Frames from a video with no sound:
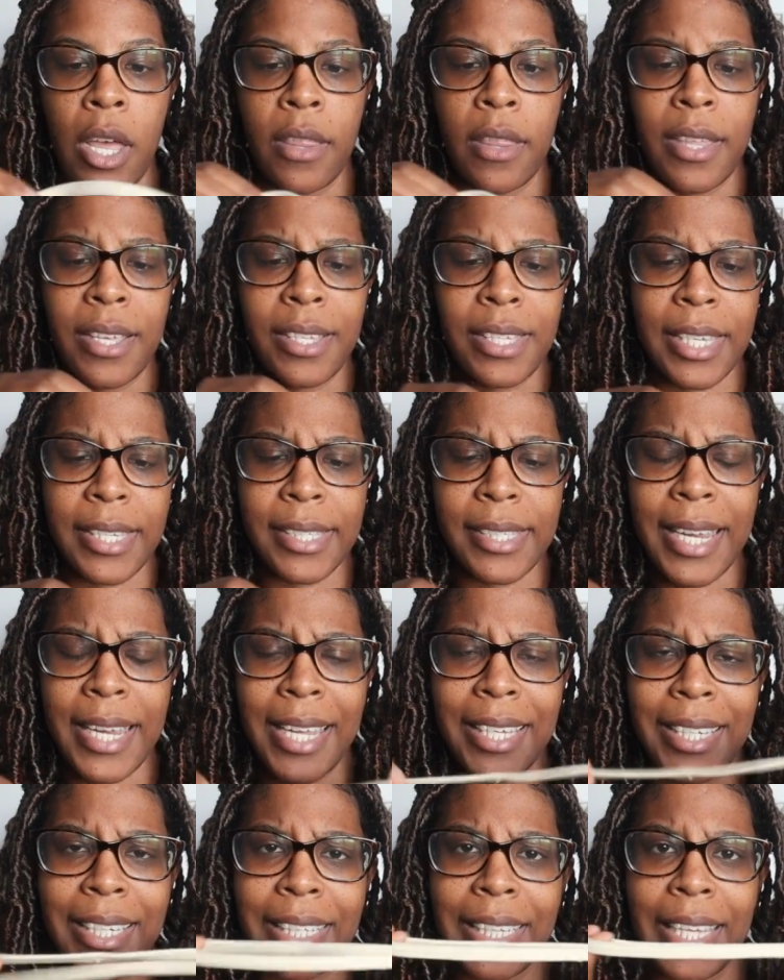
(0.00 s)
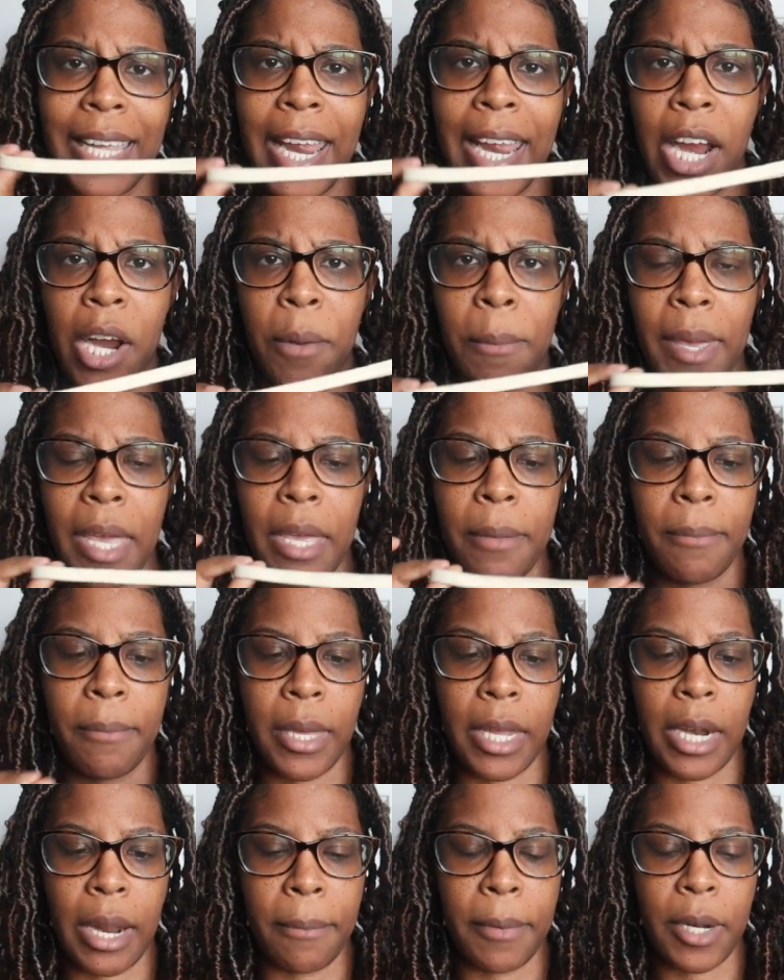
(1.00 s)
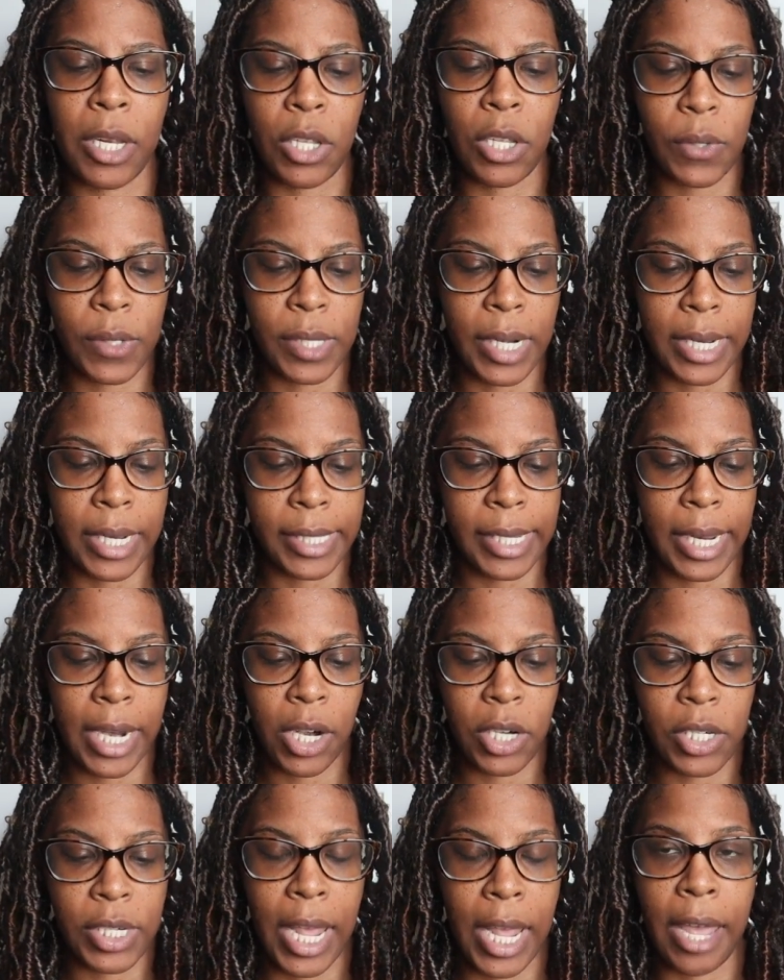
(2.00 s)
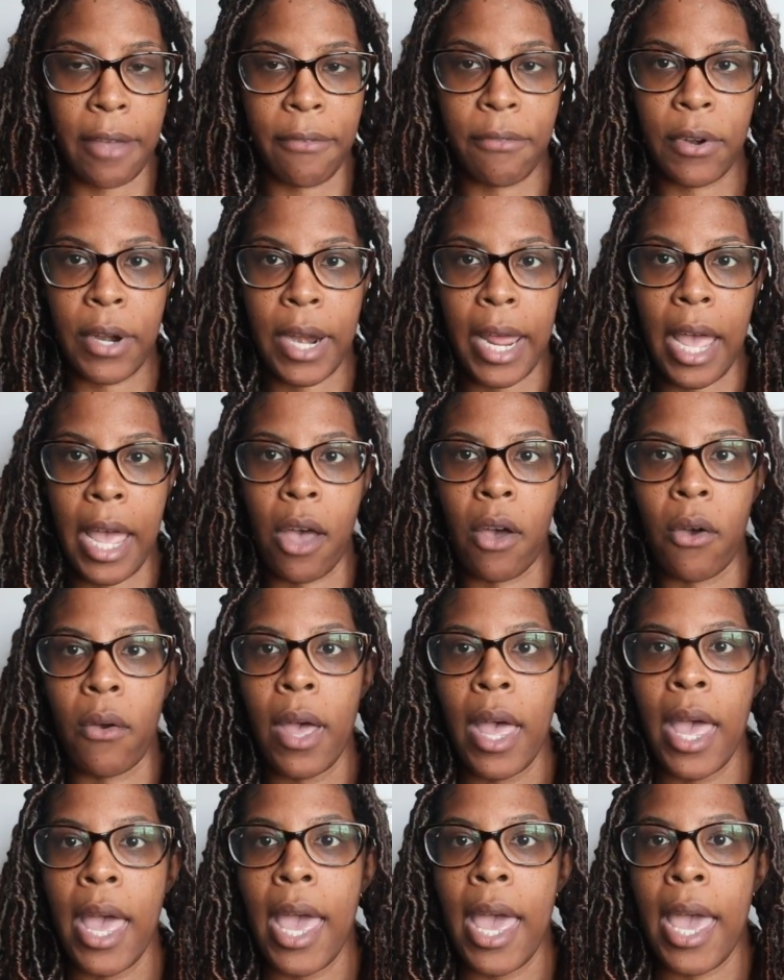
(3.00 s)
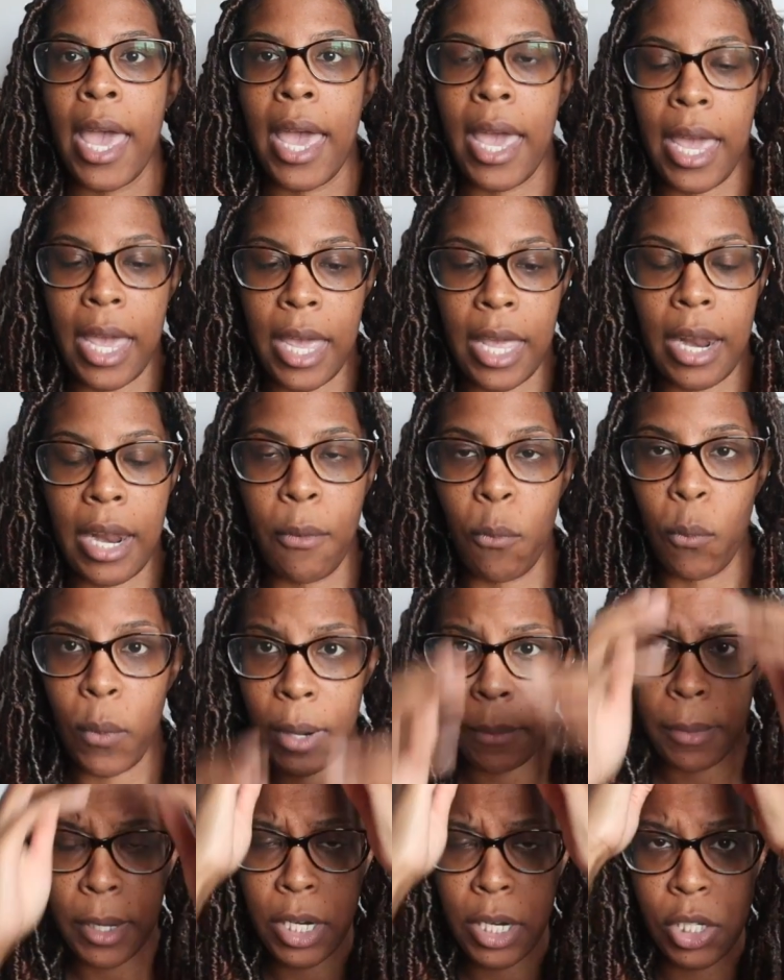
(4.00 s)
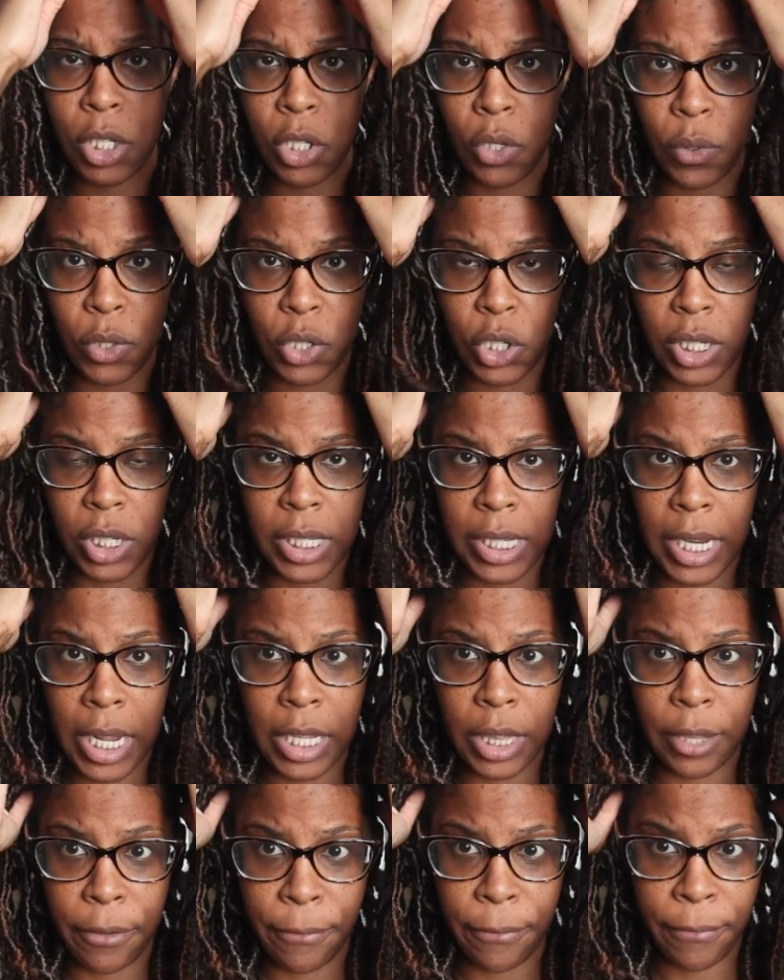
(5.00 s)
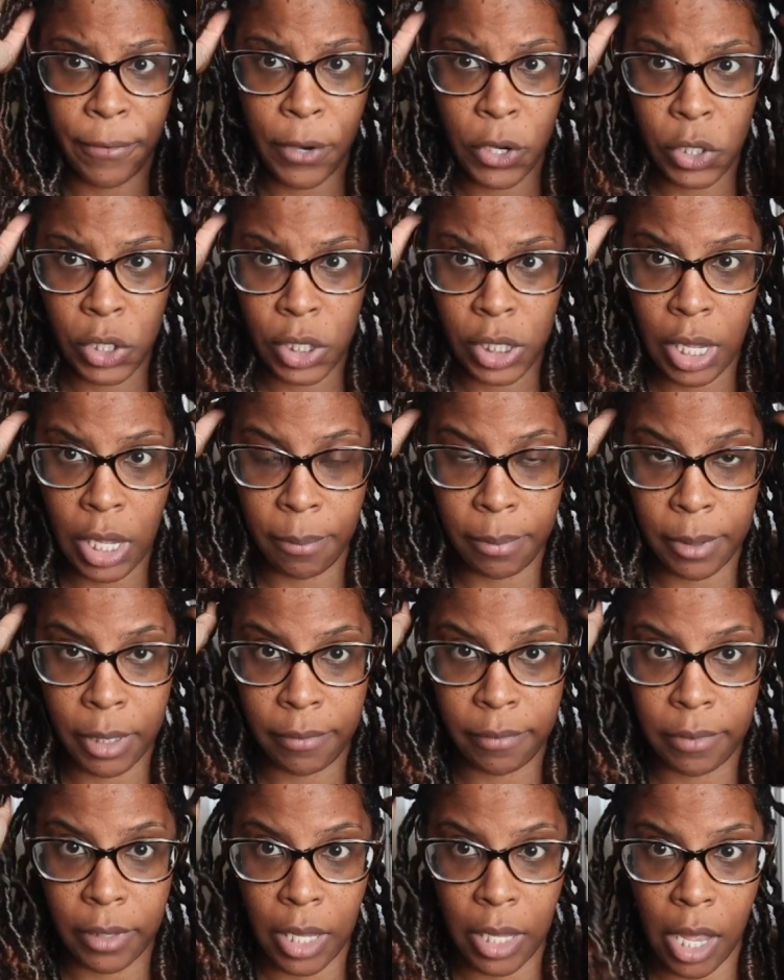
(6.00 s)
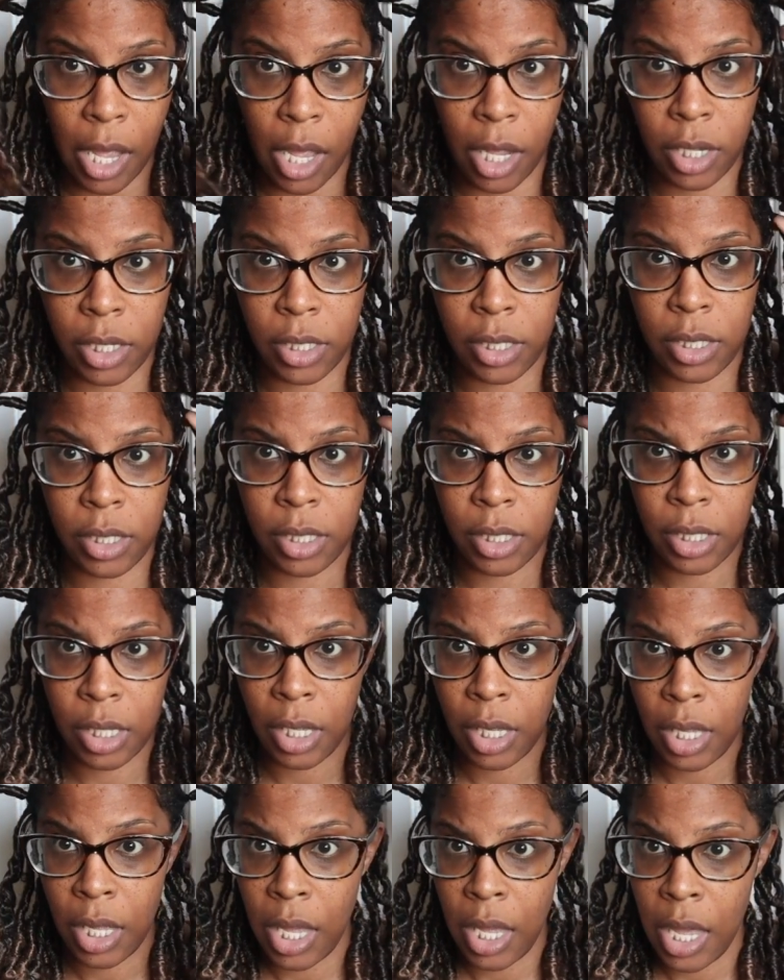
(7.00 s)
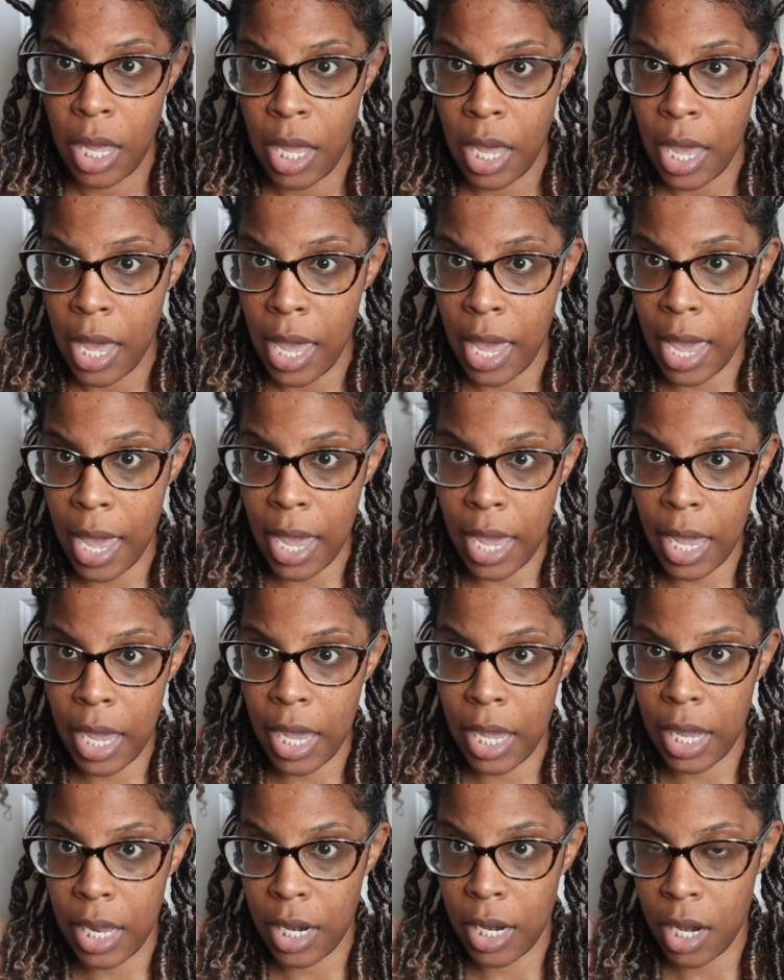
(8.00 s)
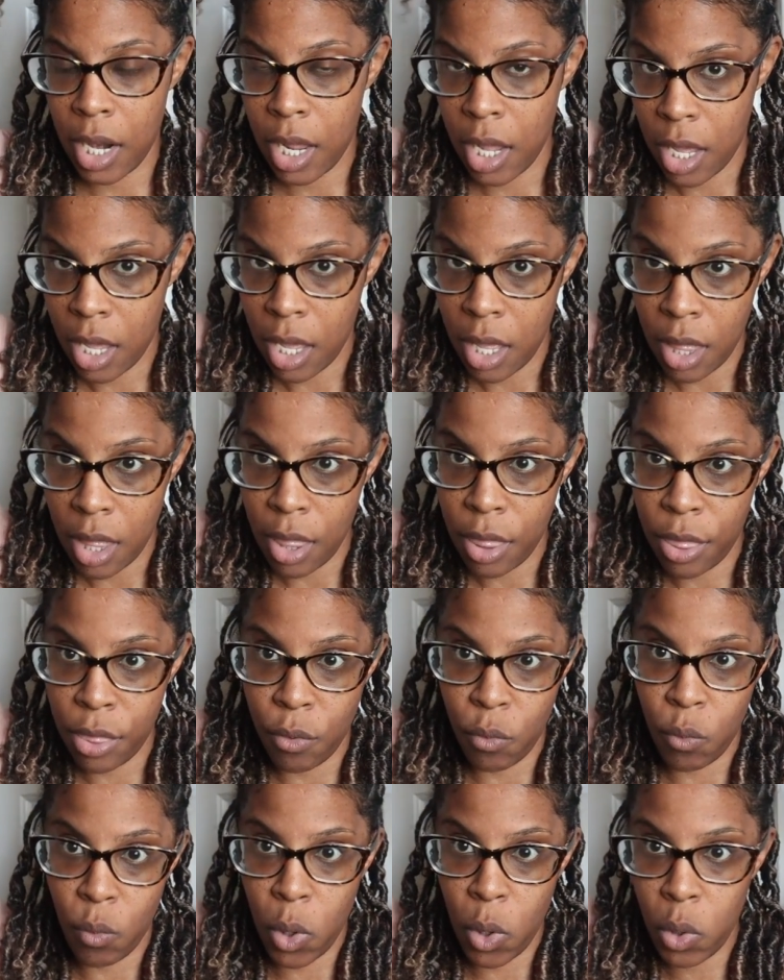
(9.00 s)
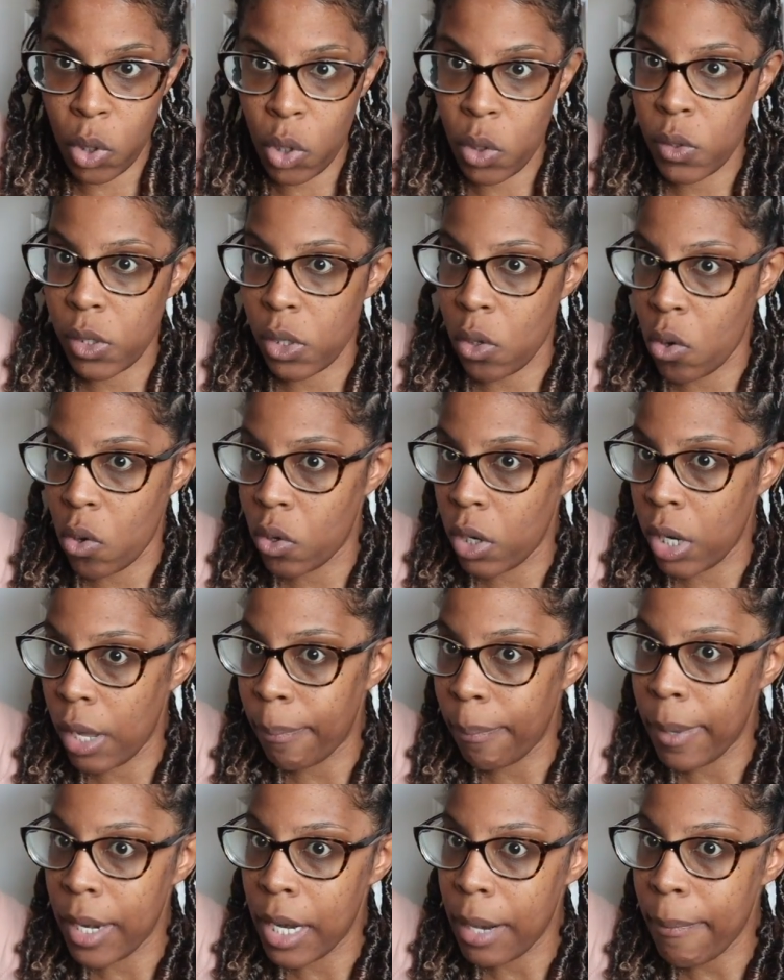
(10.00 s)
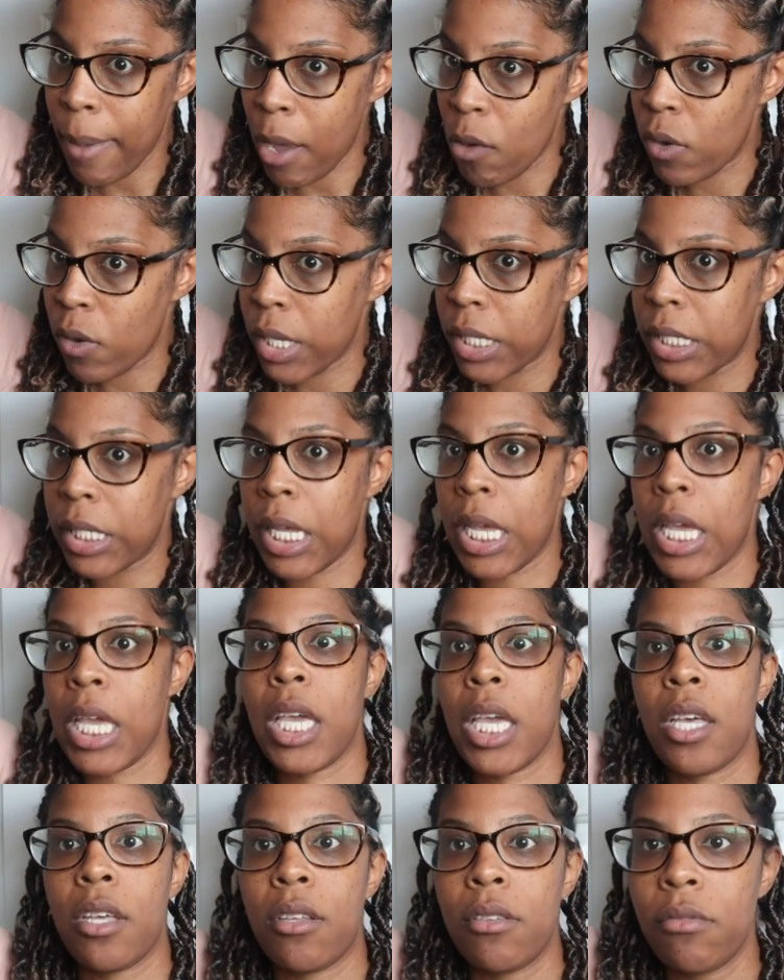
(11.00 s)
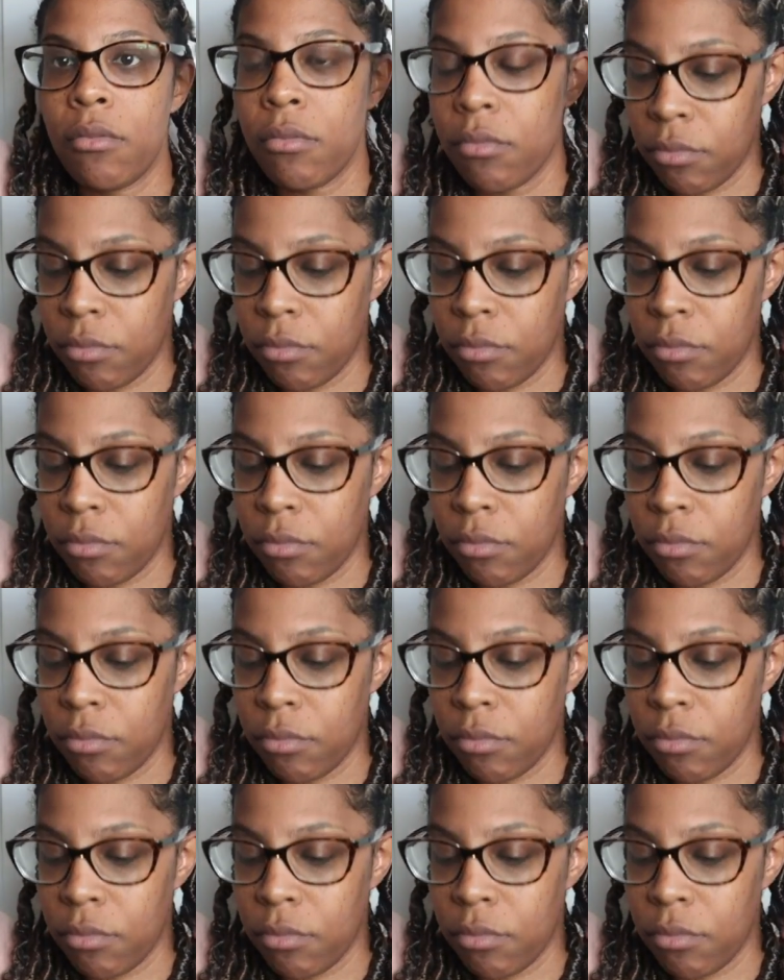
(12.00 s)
This is technically a hairband, but I'm going to use it as a hair tie for now. And what I'm going to do is just take the first couple of locks and throw those on up in a ponytail.